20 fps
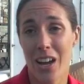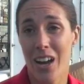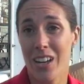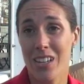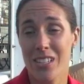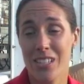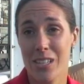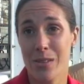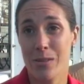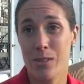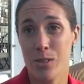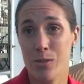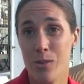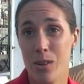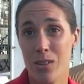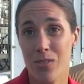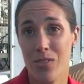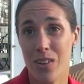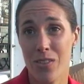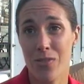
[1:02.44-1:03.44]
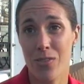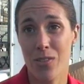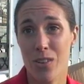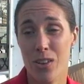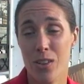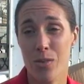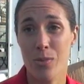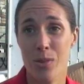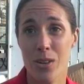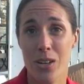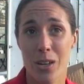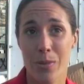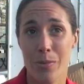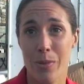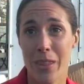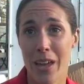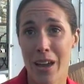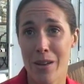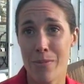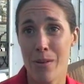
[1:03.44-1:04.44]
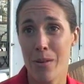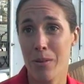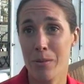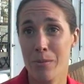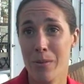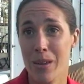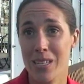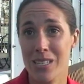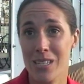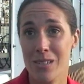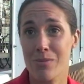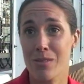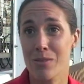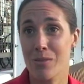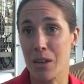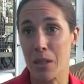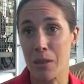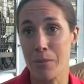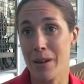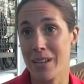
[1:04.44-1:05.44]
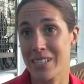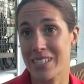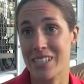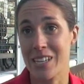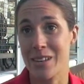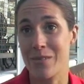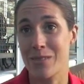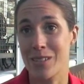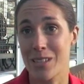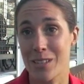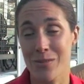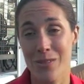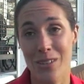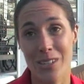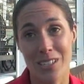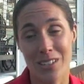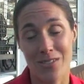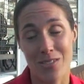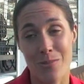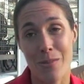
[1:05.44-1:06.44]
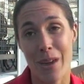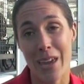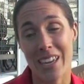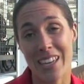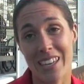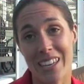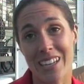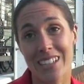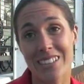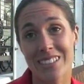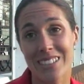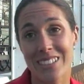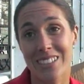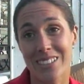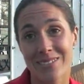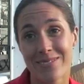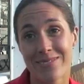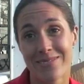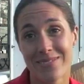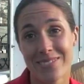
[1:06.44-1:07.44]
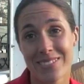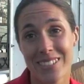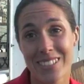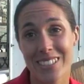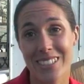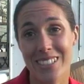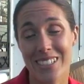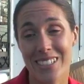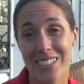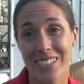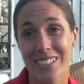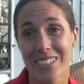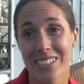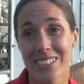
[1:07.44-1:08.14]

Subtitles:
hardest teams to qualify for in the world. But that probably means it'll be one of the best teams in the world if you make it. So it's good.